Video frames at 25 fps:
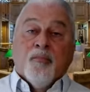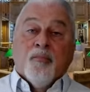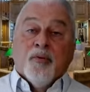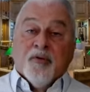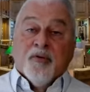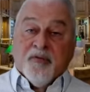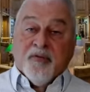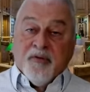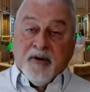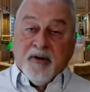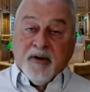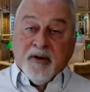
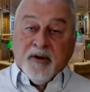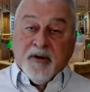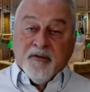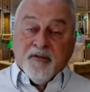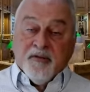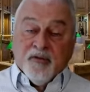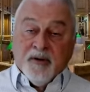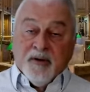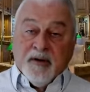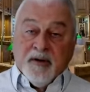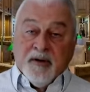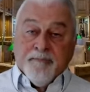personal
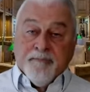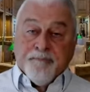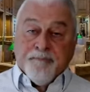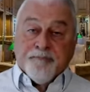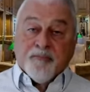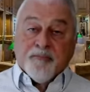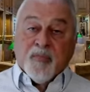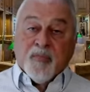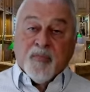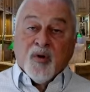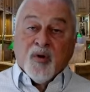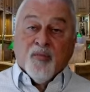injury,
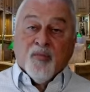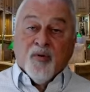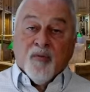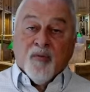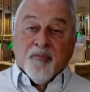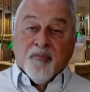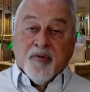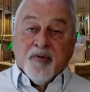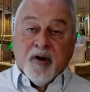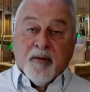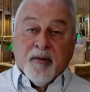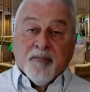real
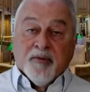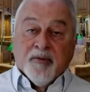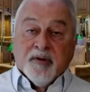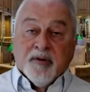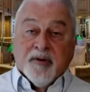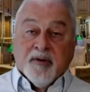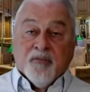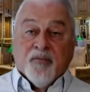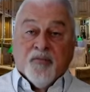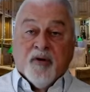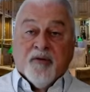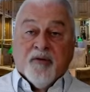
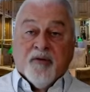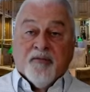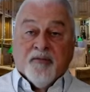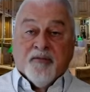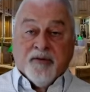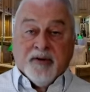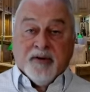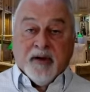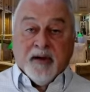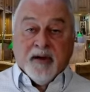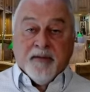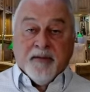property, and
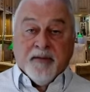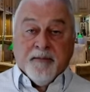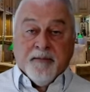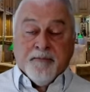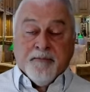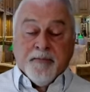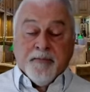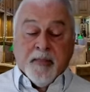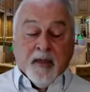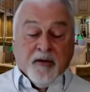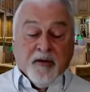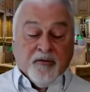wrongful death.
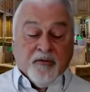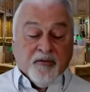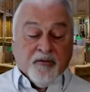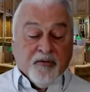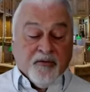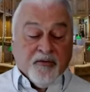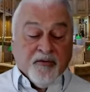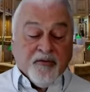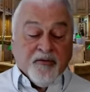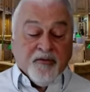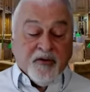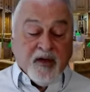So
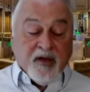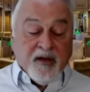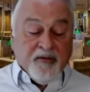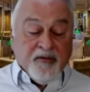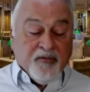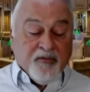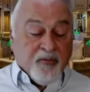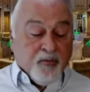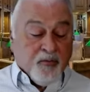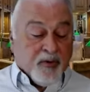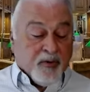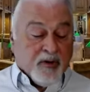this
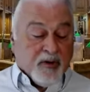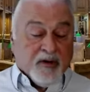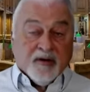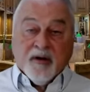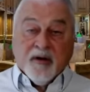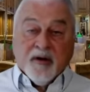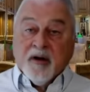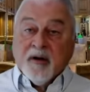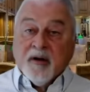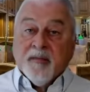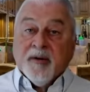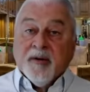case that we're going to
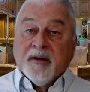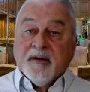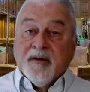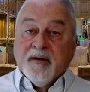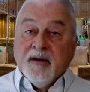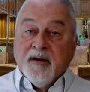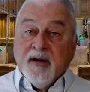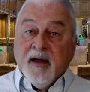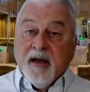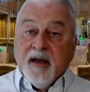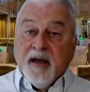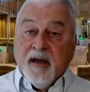talk about
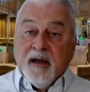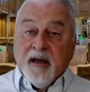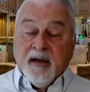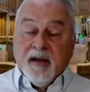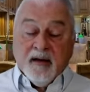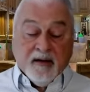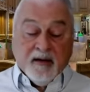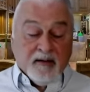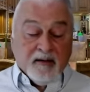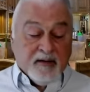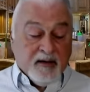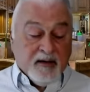
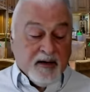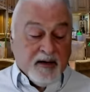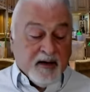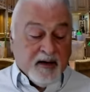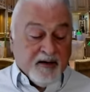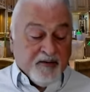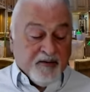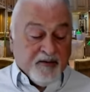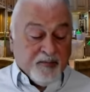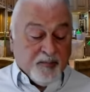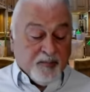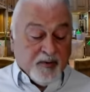today in
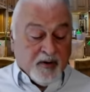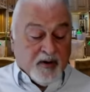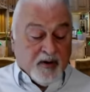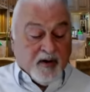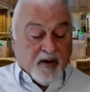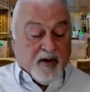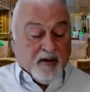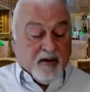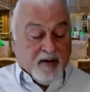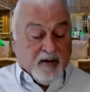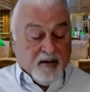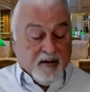today's
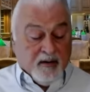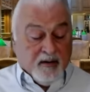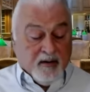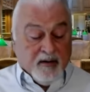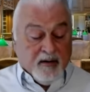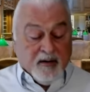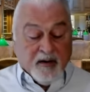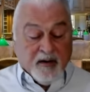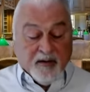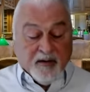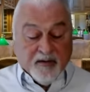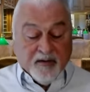blog,
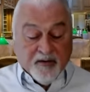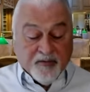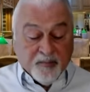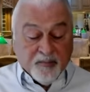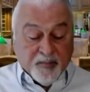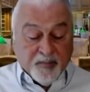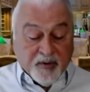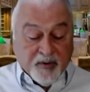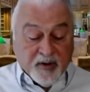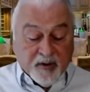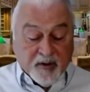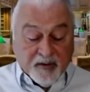and this
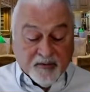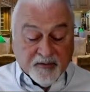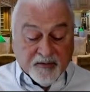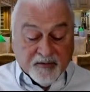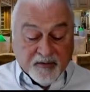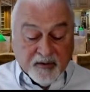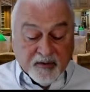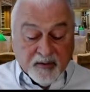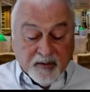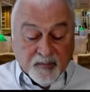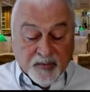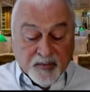blog is
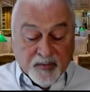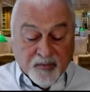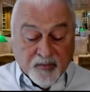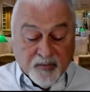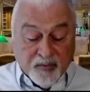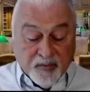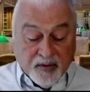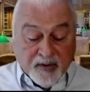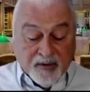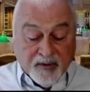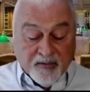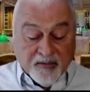going to be
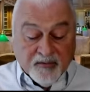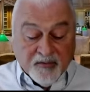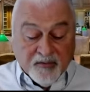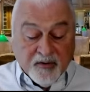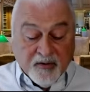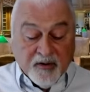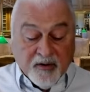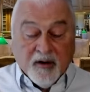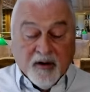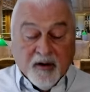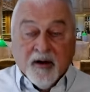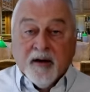released
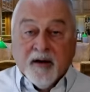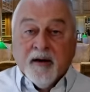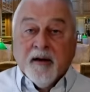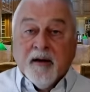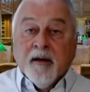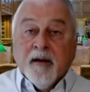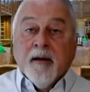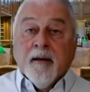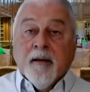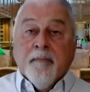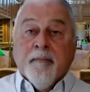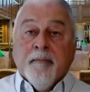on
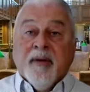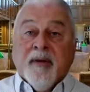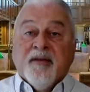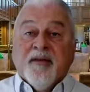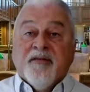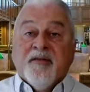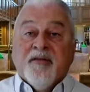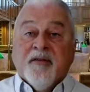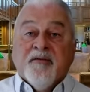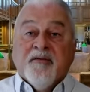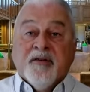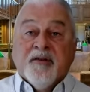May
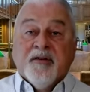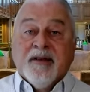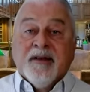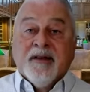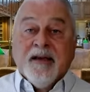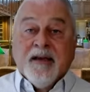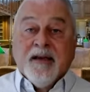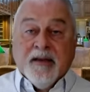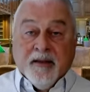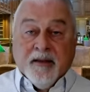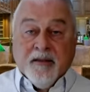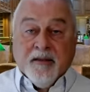
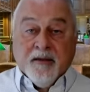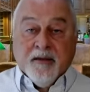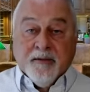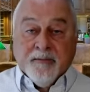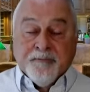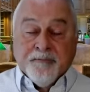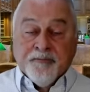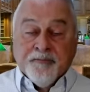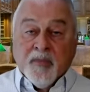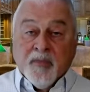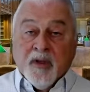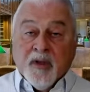17th,
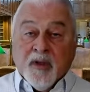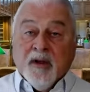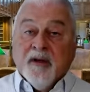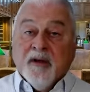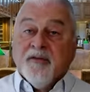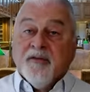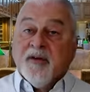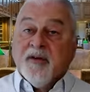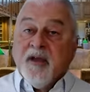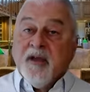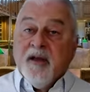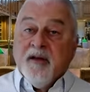
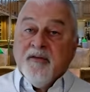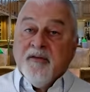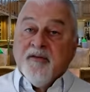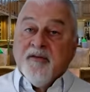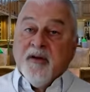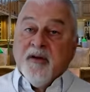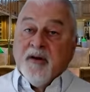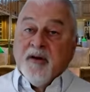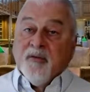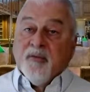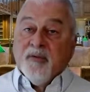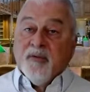is a case
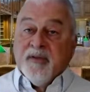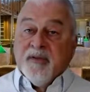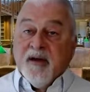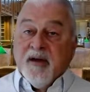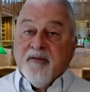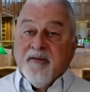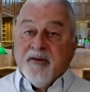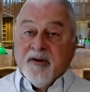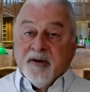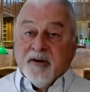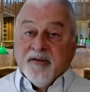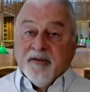dealing with
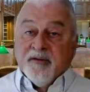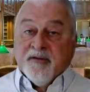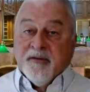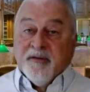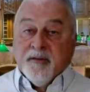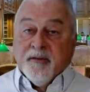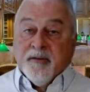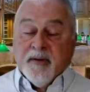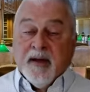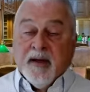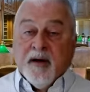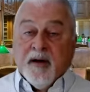evidence.
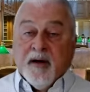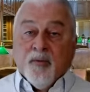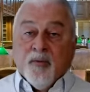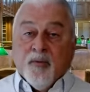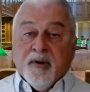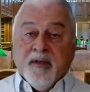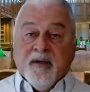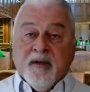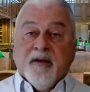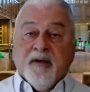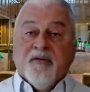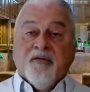Now,
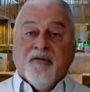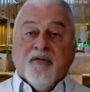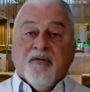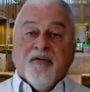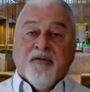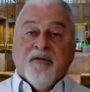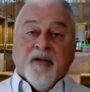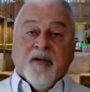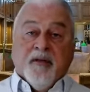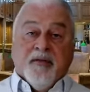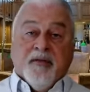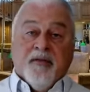one of the
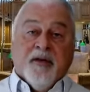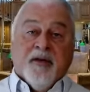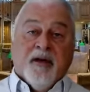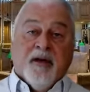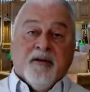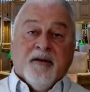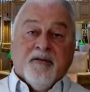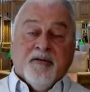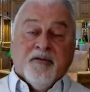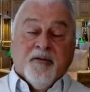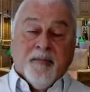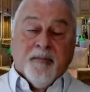interesting
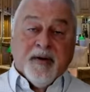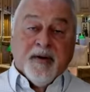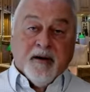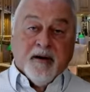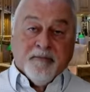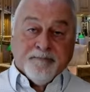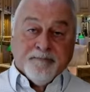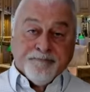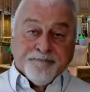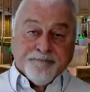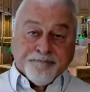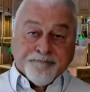things
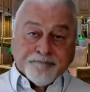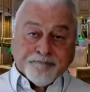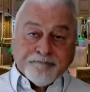about